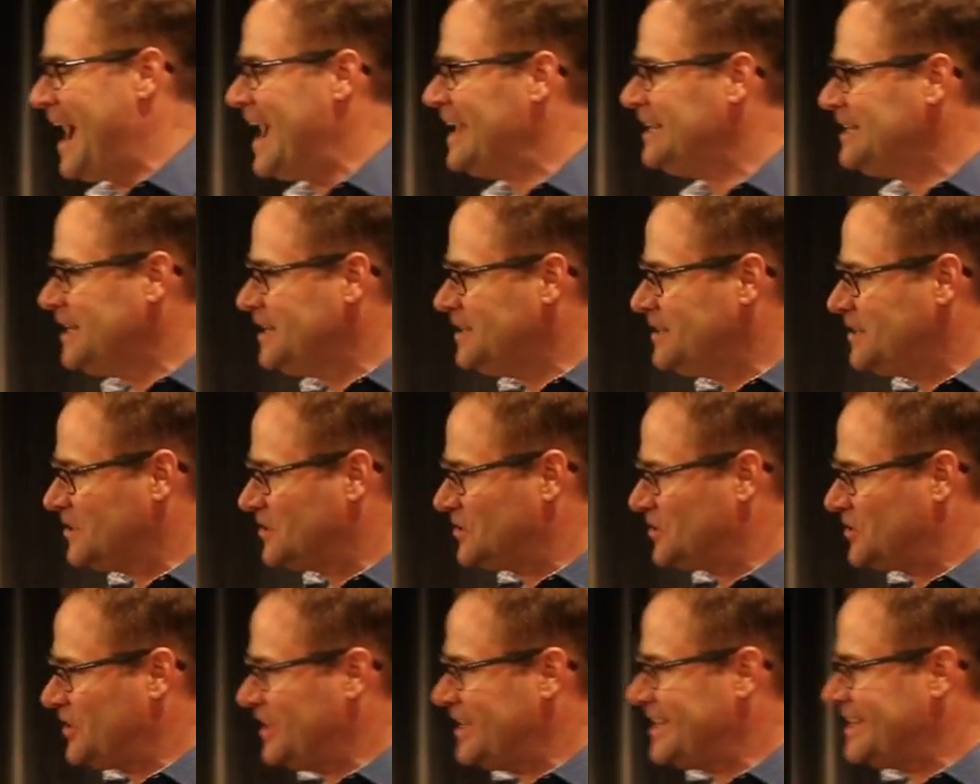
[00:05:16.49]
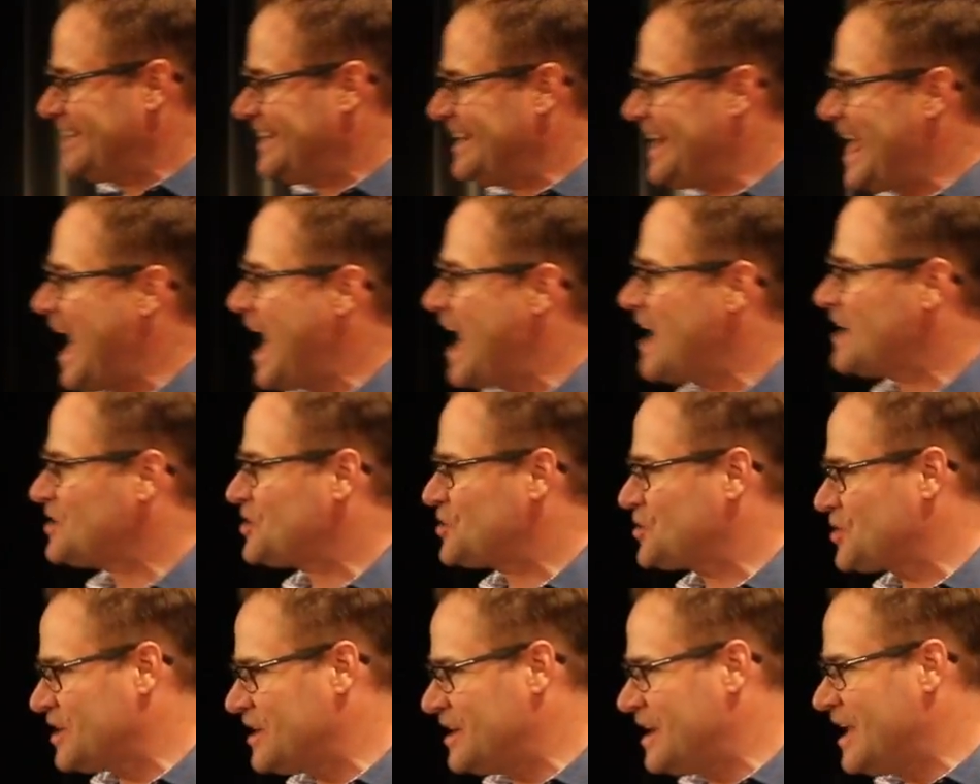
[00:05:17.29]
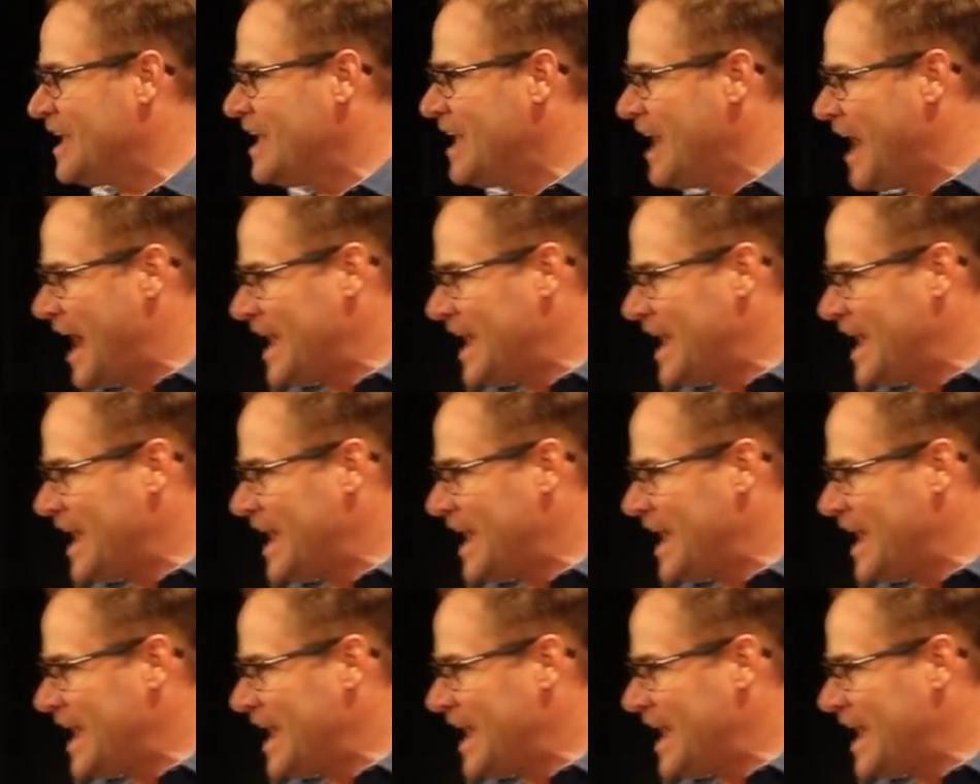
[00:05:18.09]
I need to see it in action.